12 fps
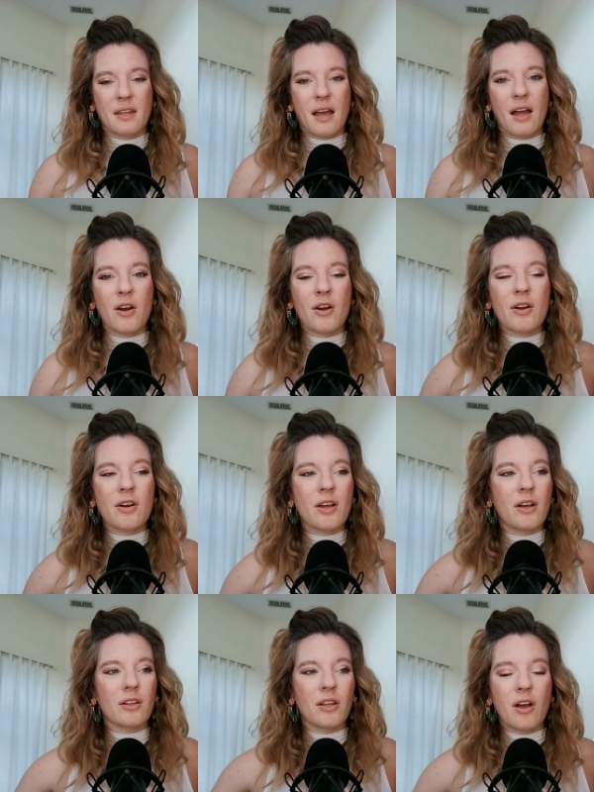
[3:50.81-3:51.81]
I heard
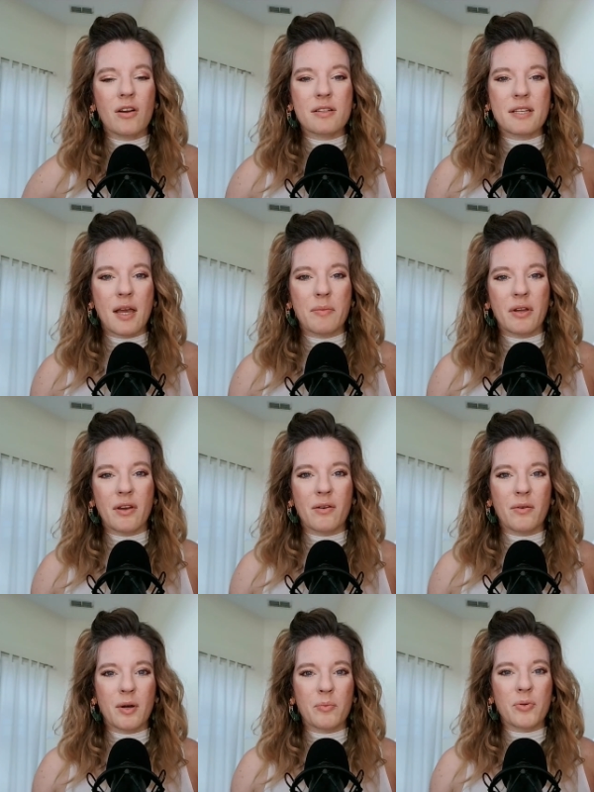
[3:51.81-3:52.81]
a long time
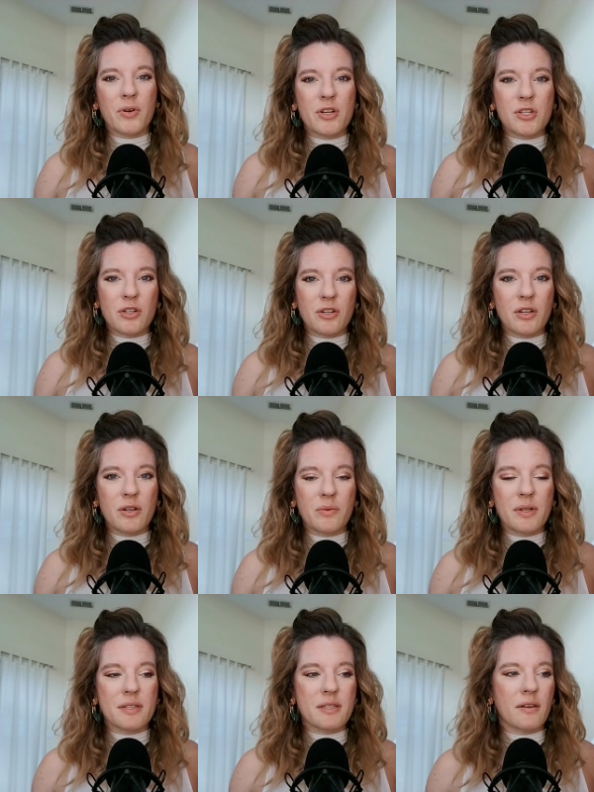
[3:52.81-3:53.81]
ago, and I'm pretty sure it
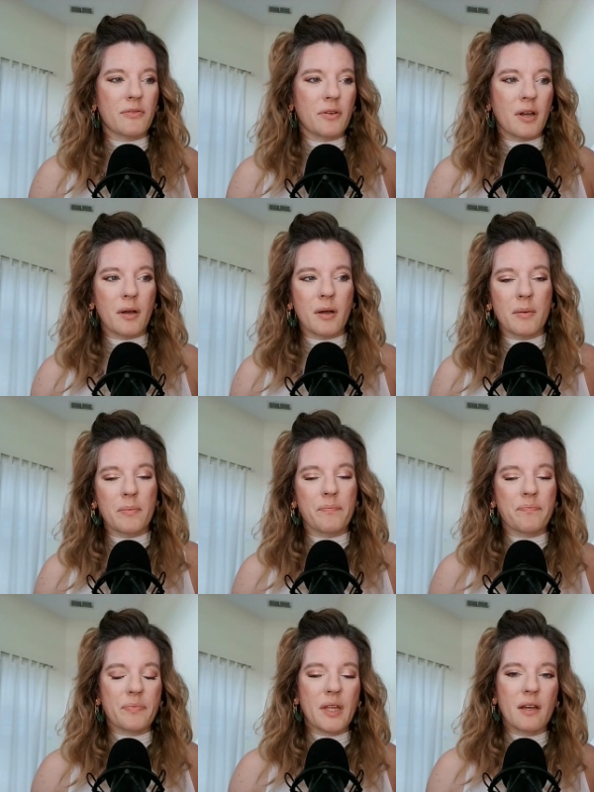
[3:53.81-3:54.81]
was
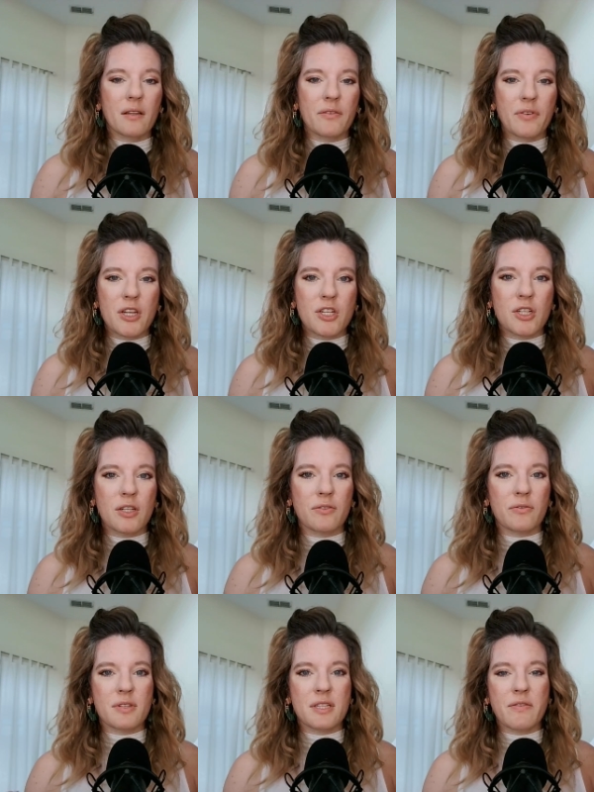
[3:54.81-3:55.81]
a
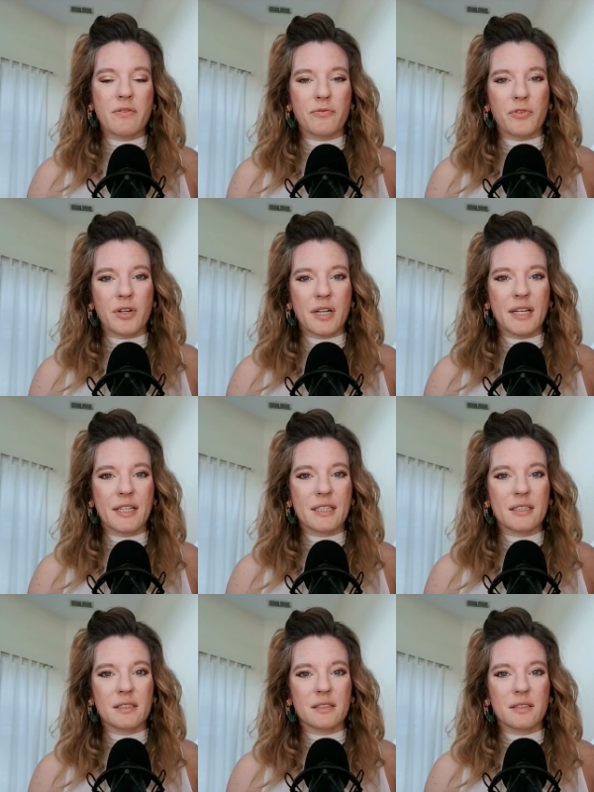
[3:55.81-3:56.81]
Elevation Stephen
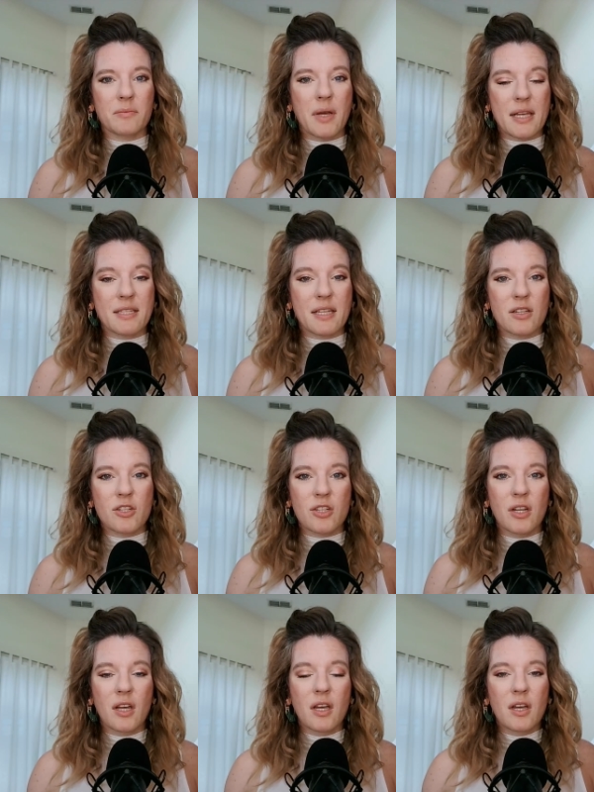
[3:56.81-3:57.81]
Furtick
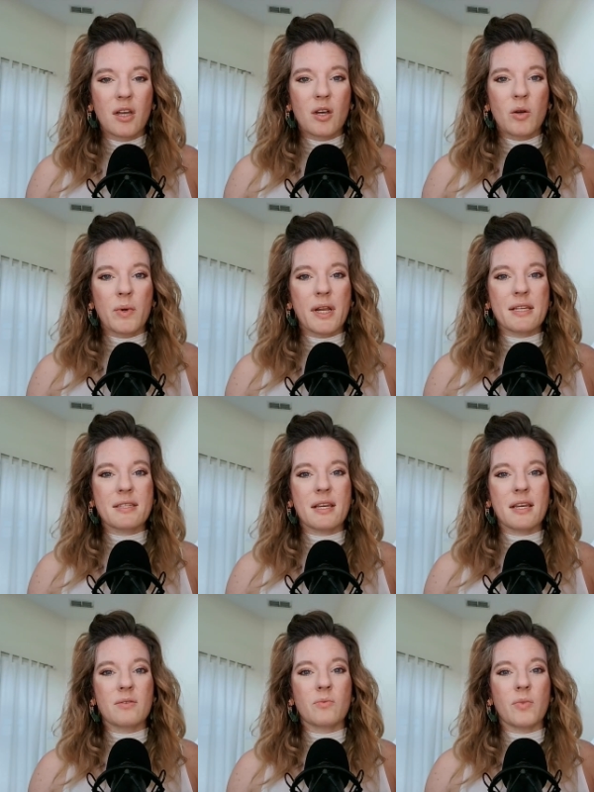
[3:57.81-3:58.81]
message, when he
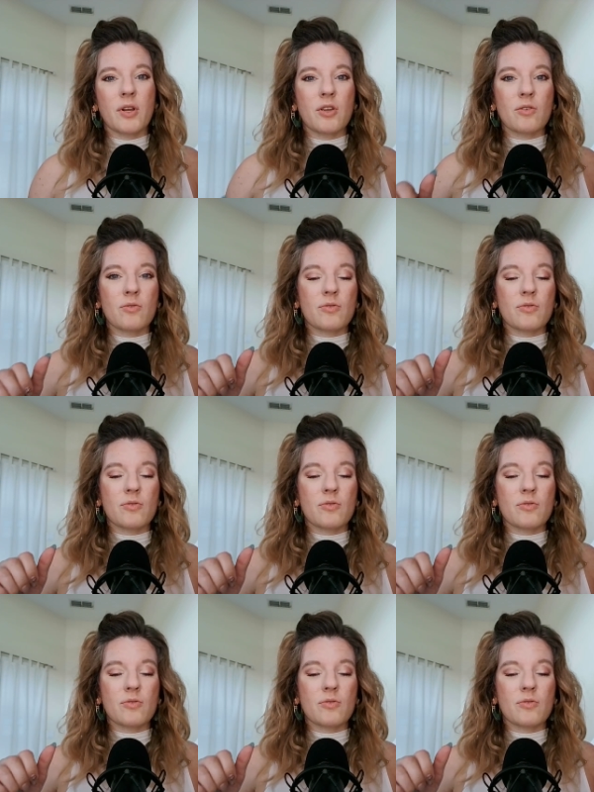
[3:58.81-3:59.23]
said, when you